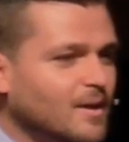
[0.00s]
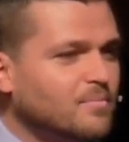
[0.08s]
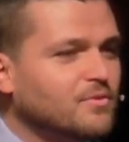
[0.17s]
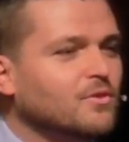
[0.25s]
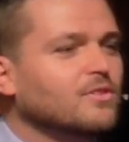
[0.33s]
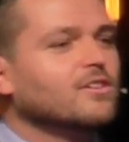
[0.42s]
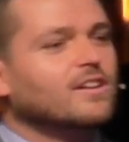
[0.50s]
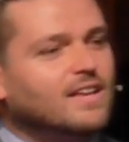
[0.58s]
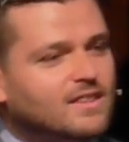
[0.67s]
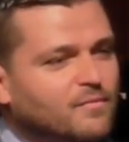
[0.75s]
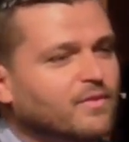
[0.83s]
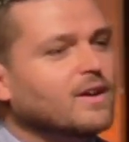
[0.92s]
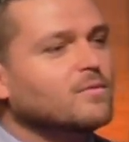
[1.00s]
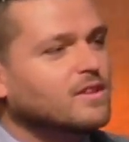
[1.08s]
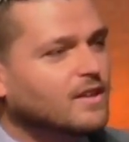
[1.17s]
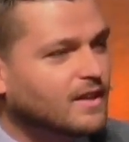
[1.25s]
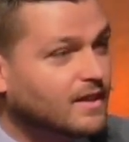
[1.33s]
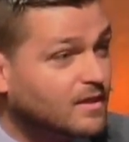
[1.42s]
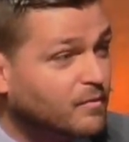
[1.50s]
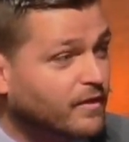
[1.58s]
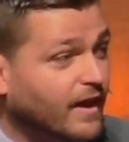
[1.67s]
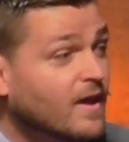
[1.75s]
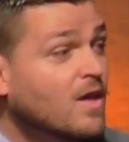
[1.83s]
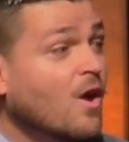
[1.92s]
through and you're going to get the flight when you need to get the
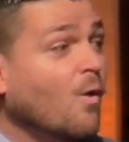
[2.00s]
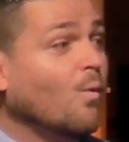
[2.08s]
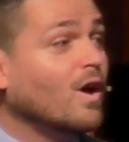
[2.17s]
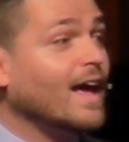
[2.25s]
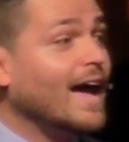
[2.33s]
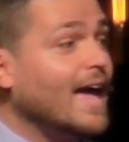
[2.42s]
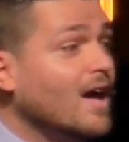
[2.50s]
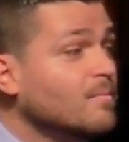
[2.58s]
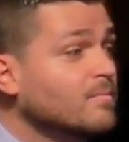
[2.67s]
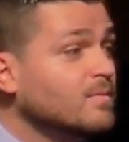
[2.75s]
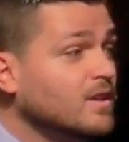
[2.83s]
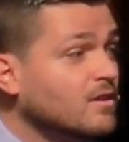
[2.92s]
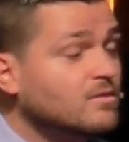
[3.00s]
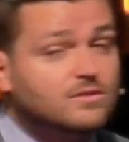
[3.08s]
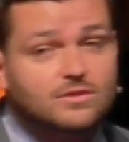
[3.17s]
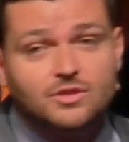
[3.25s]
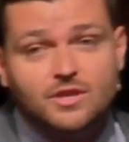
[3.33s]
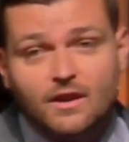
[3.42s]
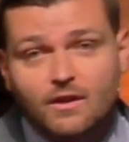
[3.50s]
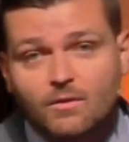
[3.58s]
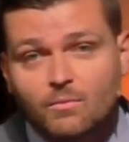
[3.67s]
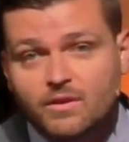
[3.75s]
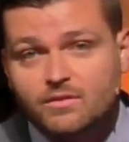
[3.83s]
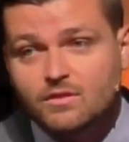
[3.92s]
flight. What I am here to share
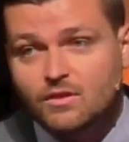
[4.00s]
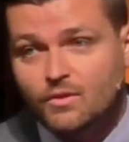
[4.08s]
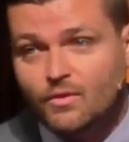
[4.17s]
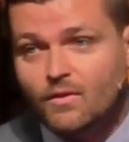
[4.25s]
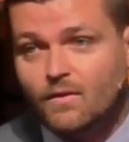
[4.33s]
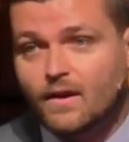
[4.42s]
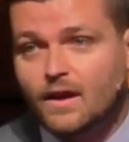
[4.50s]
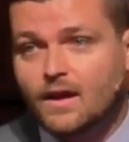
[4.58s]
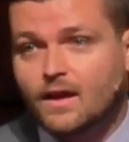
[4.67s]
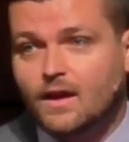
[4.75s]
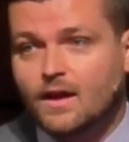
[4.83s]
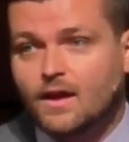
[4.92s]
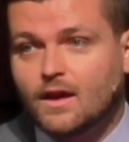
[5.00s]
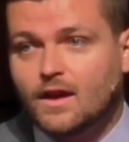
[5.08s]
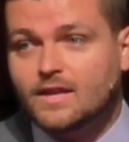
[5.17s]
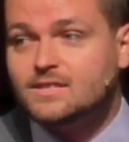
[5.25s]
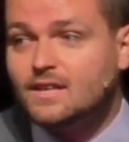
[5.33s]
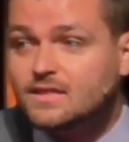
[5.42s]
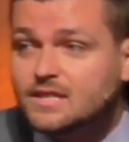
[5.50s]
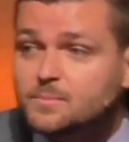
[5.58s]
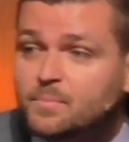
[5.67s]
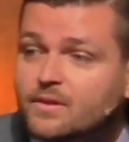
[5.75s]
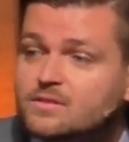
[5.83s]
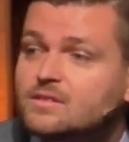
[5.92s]
with you is that this
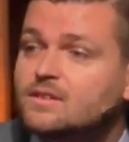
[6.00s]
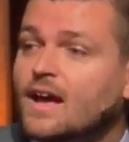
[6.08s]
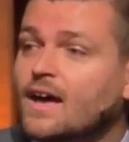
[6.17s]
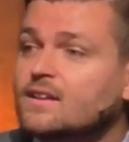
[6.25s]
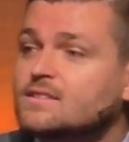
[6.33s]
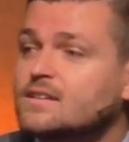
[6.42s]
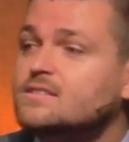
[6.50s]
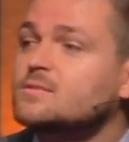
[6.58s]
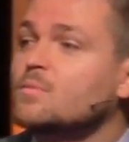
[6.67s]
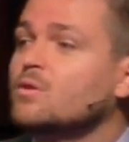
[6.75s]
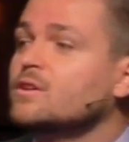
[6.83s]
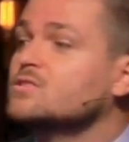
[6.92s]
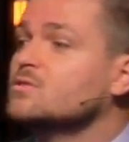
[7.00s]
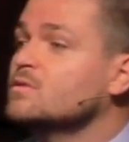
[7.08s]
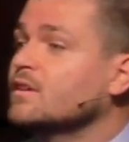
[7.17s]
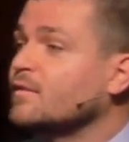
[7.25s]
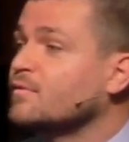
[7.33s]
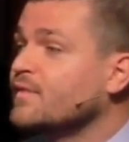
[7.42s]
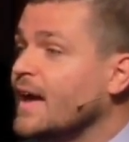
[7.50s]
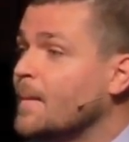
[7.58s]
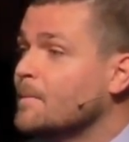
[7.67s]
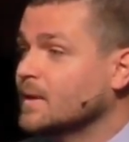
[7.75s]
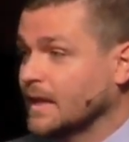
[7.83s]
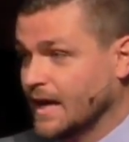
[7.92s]
person had a testimony to their
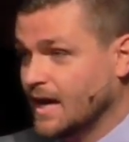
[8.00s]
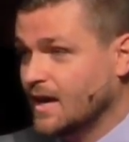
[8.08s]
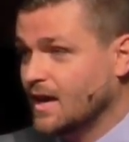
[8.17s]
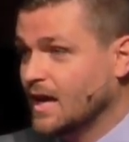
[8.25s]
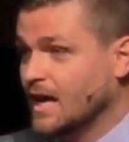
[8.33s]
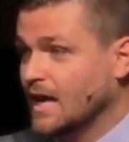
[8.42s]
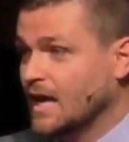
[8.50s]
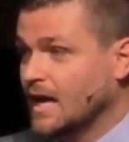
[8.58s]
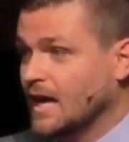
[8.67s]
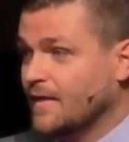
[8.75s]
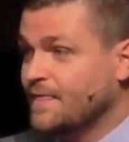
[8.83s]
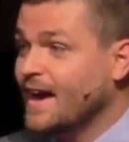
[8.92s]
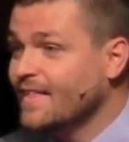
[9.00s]
family, that